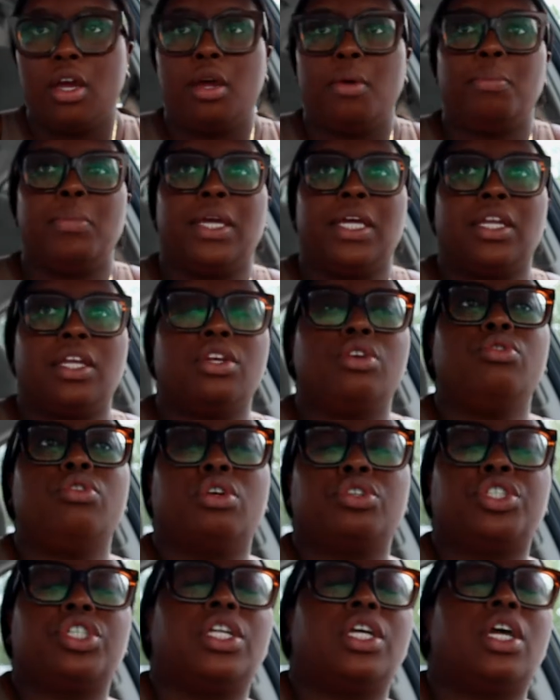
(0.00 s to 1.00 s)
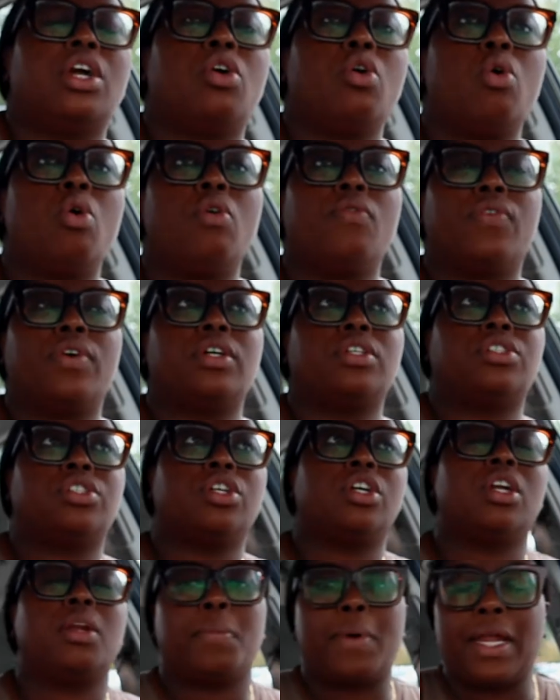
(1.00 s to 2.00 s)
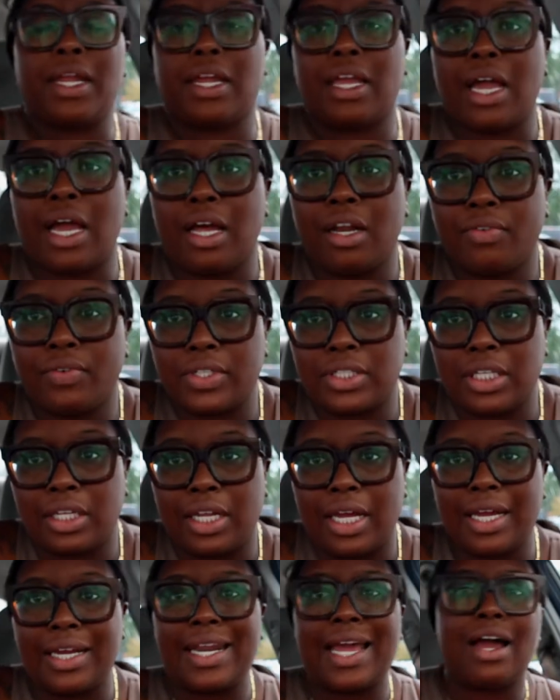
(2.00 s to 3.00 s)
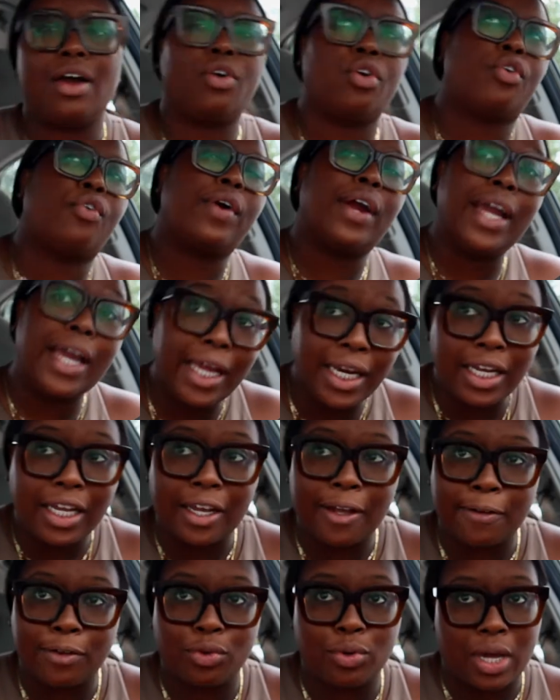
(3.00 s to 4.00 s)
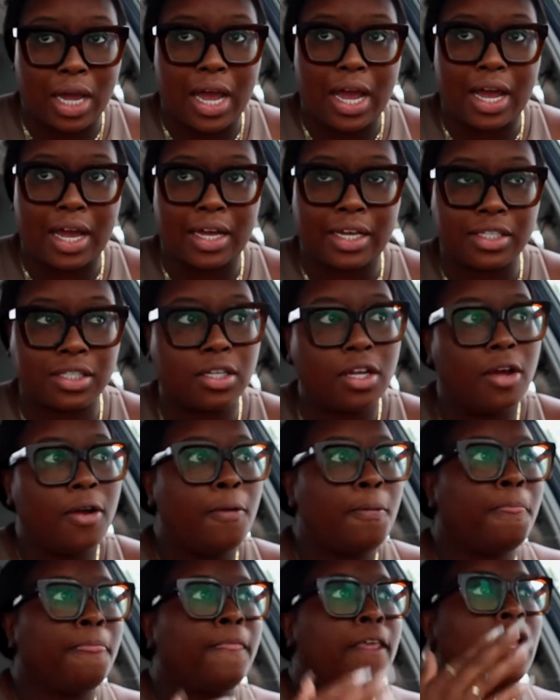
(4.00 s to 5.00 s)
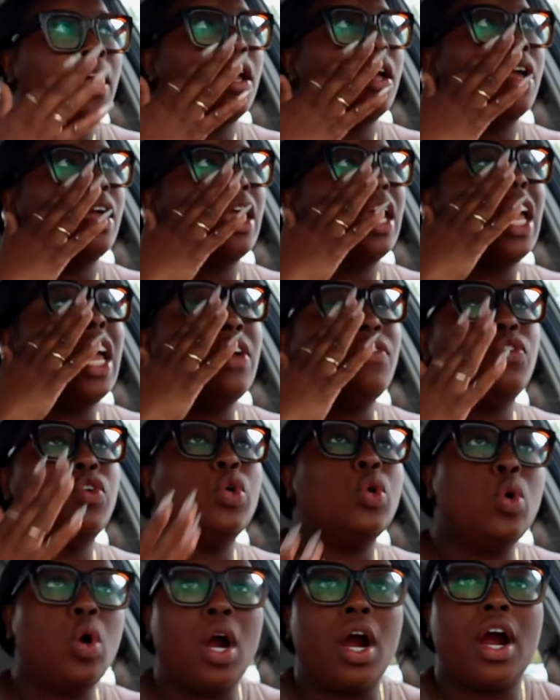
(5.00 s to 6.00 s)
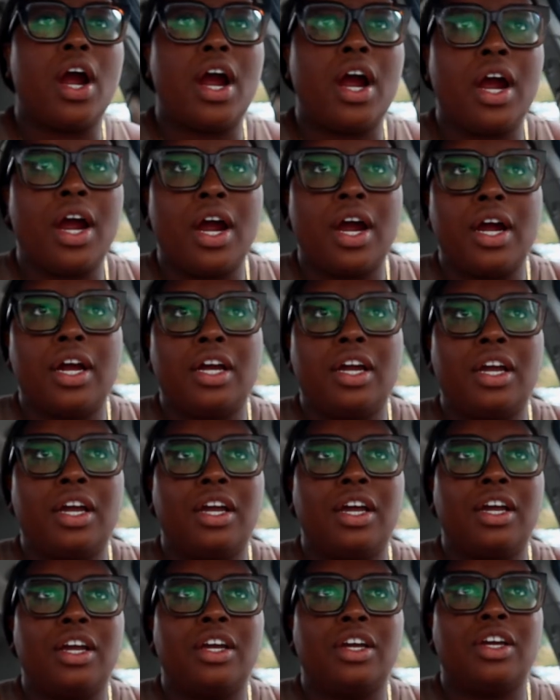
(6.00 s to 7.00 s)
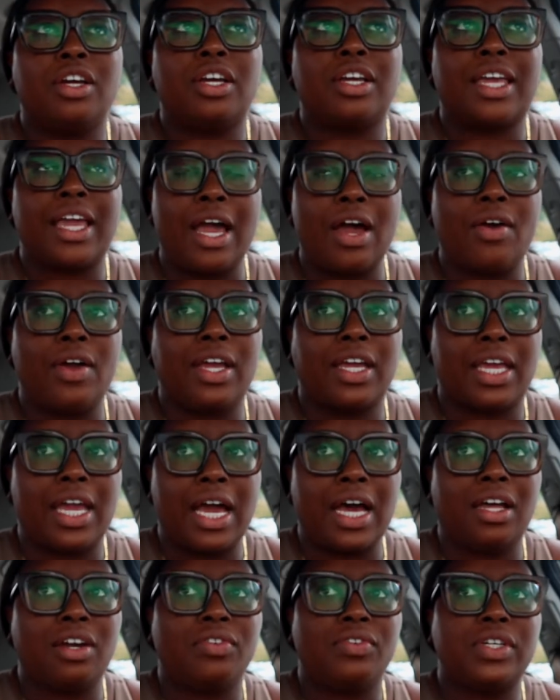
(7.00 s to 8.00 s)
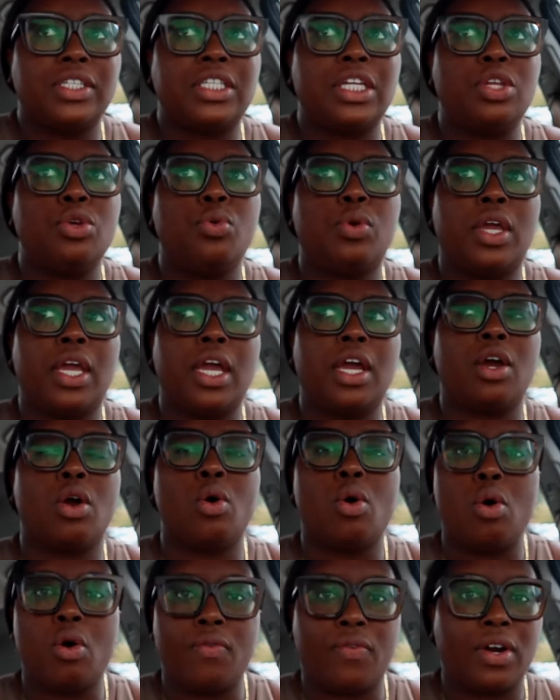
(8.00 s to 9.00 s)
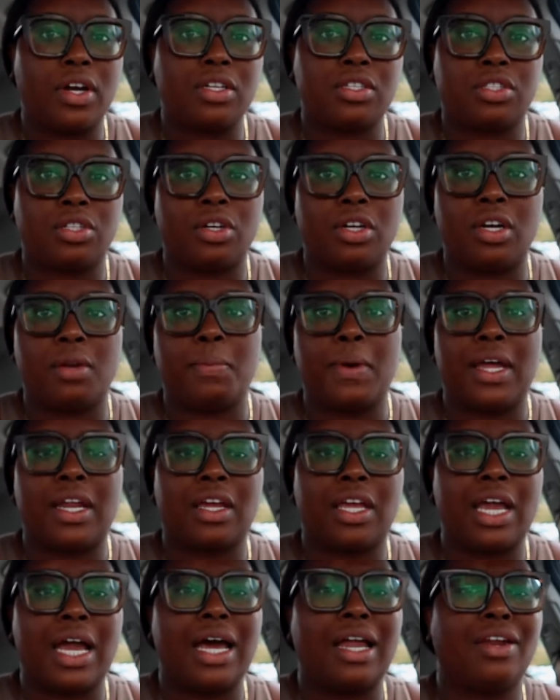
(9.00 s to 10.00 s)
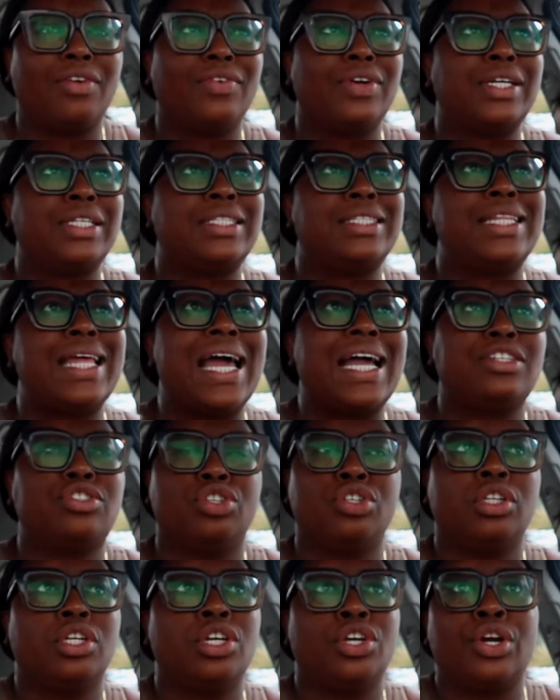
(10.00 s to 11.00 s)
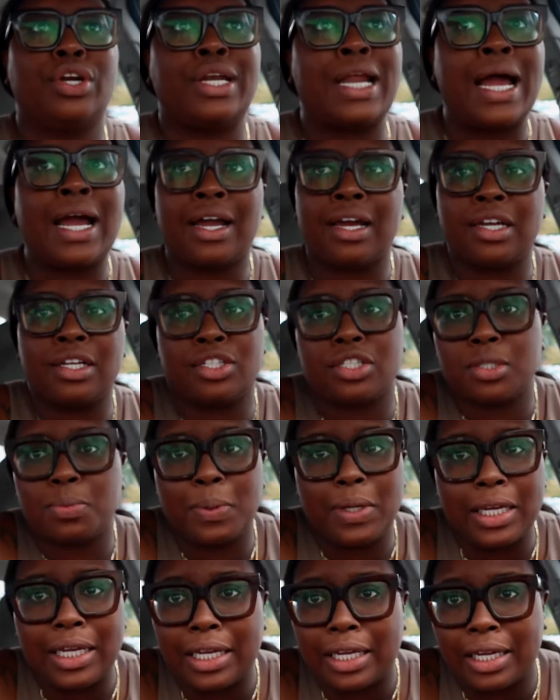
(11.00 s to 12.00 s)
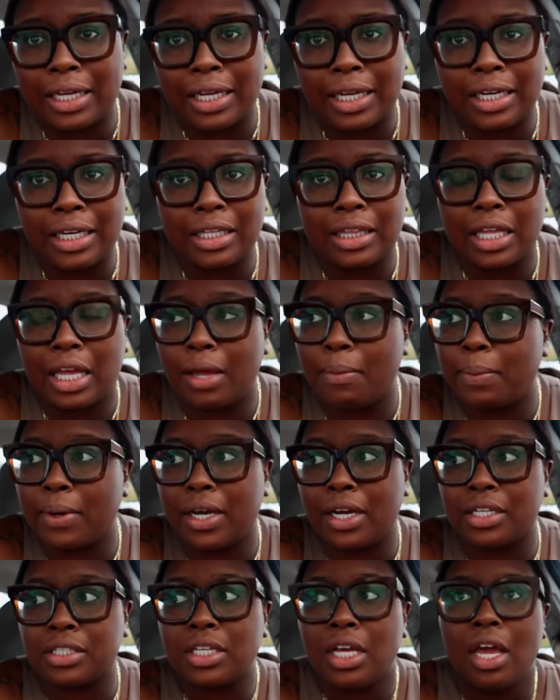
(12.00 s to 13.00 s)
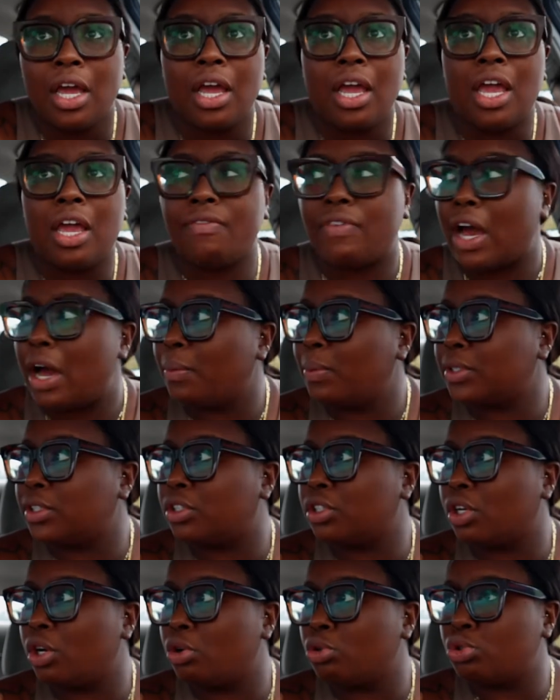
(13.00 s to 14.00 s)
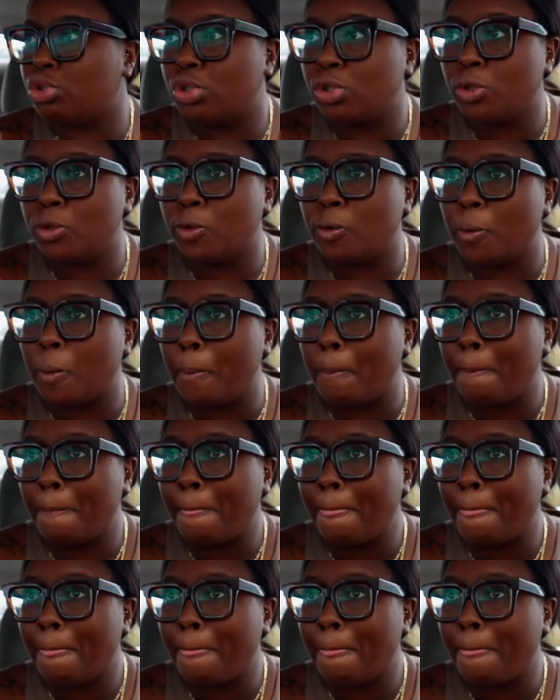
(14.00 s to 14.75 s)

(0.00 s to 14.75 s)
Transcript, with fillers: meaning you know she didn't go over a certain amount of calories a day now granted you guys if you are counting calories and you can't go over a certain amount of calories naturally you're not going to just be eating anything because if i was to go to